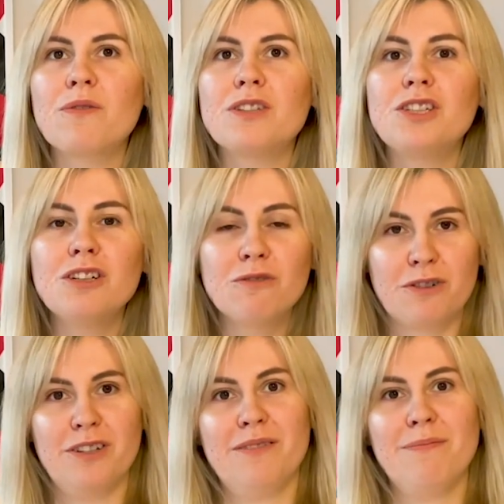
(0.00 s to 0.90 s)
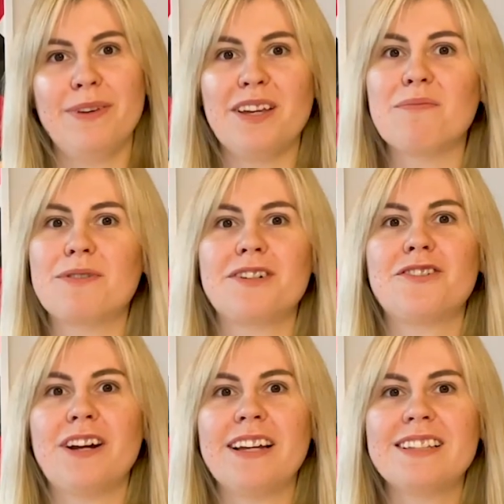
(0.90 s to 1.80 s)
children being
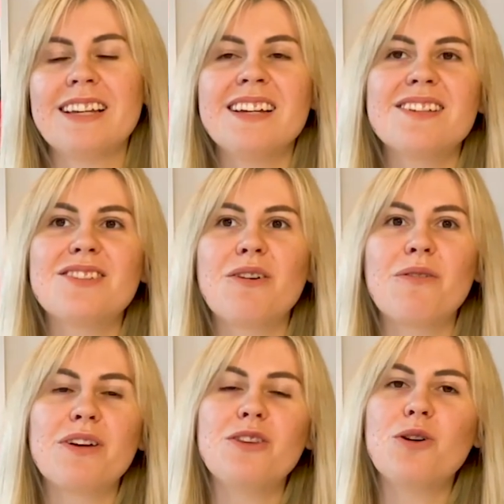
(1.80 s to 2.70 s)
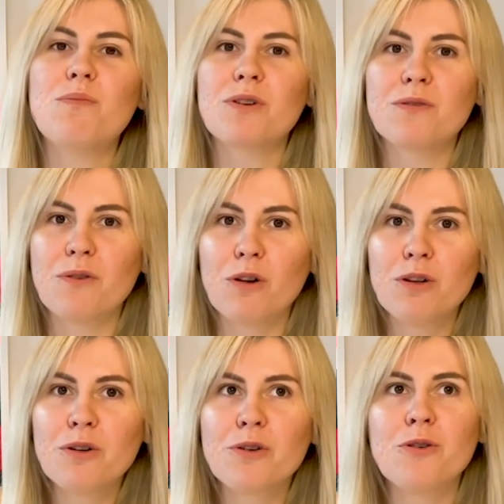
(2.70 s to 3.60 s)
portrayed. So in your
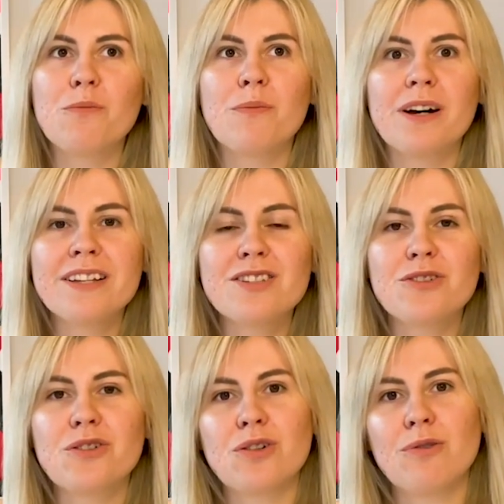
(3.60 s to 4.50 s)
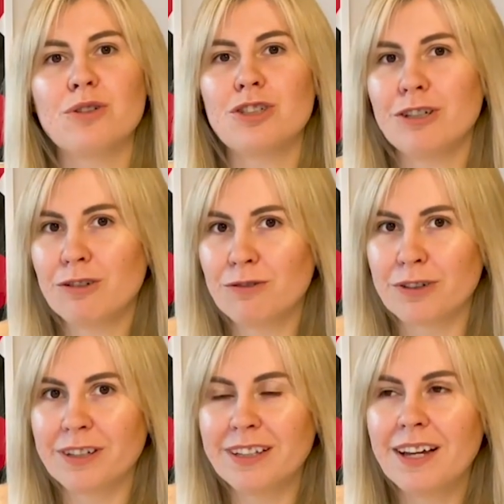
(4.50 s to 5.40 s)
portfolio, you must show
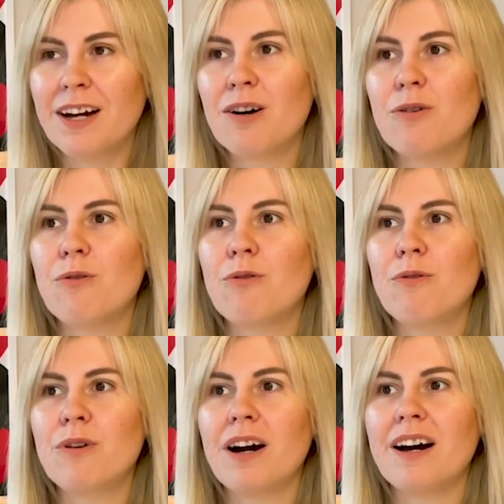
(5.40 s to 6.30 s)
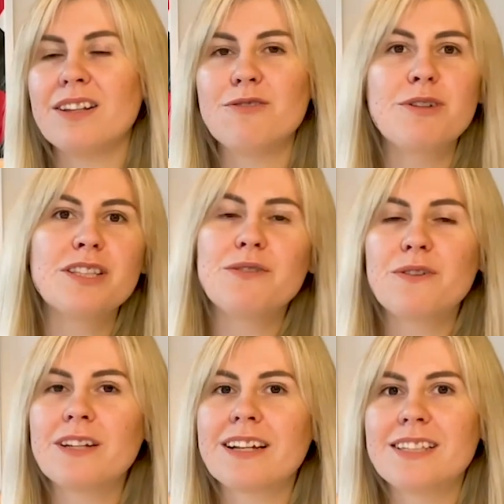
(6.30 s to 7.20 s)
children who are doing
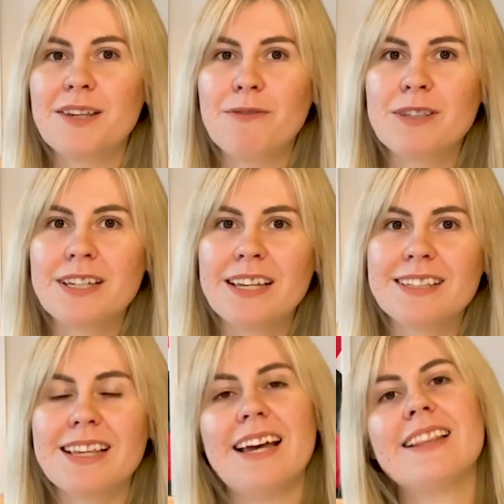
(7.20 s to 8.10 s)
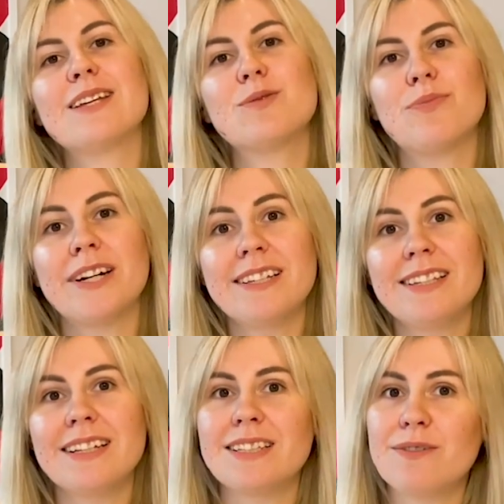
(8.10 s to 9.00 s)
different activities and
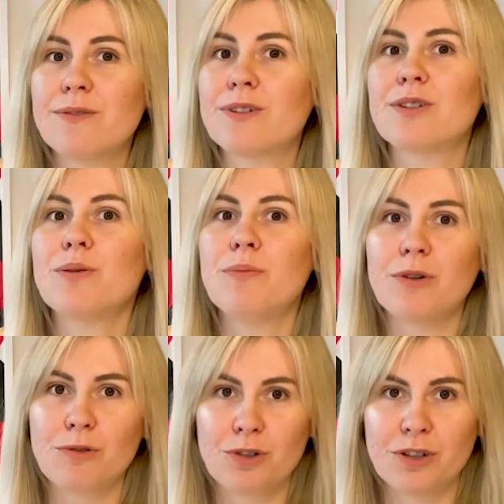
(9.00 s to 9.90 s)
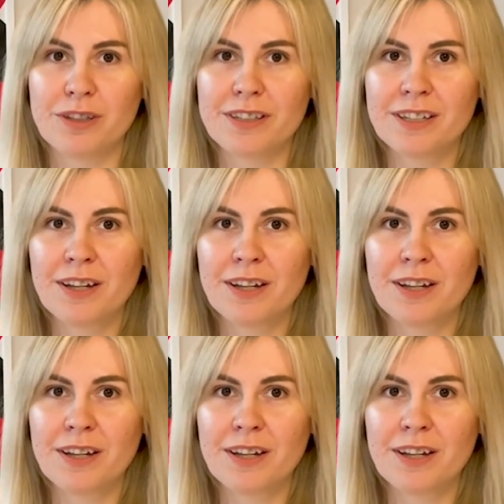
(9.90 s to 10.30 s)
expressing different emotions.